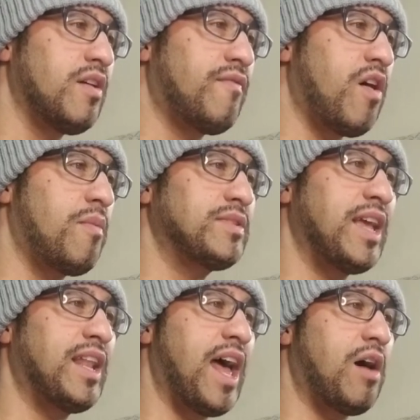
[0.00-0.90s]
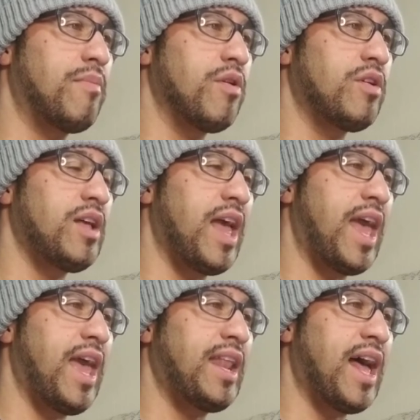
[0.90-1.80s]
Farmers in Alberta
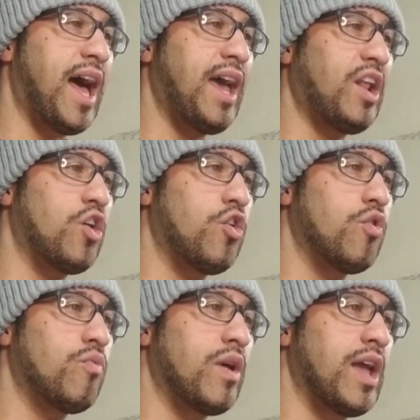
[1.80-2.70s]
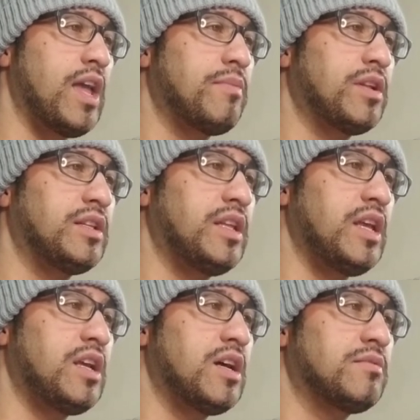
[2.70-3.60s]
and Idaho were able to
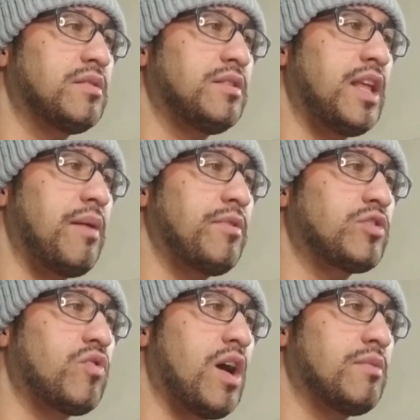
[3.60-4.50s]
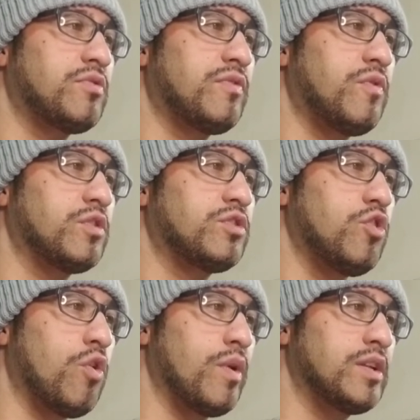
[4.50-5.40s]
dig up some damaged crops for
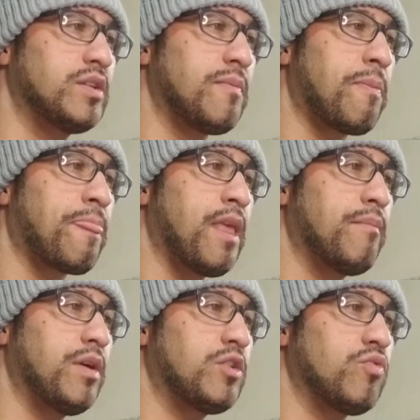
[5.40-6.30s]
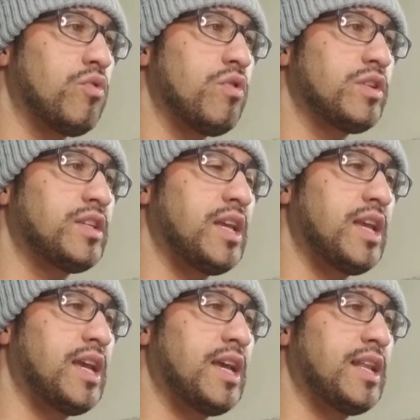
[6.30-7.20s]
storage, but growers
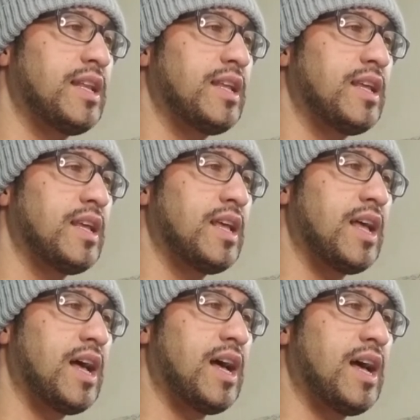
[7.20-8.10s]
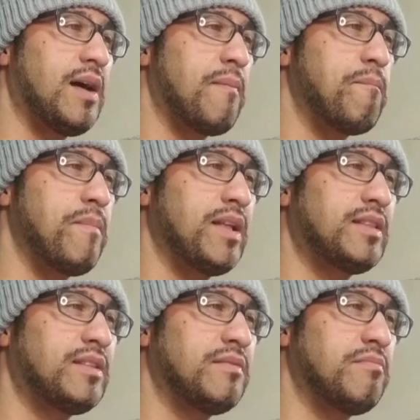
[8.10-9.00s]
in uh, Mint,
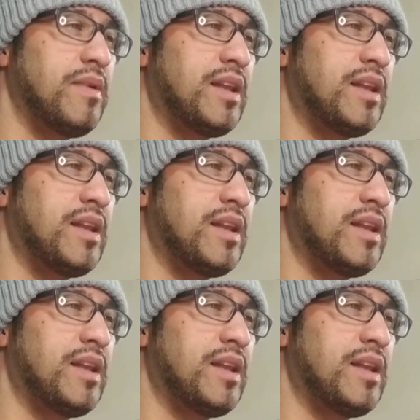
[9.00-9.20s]
I'm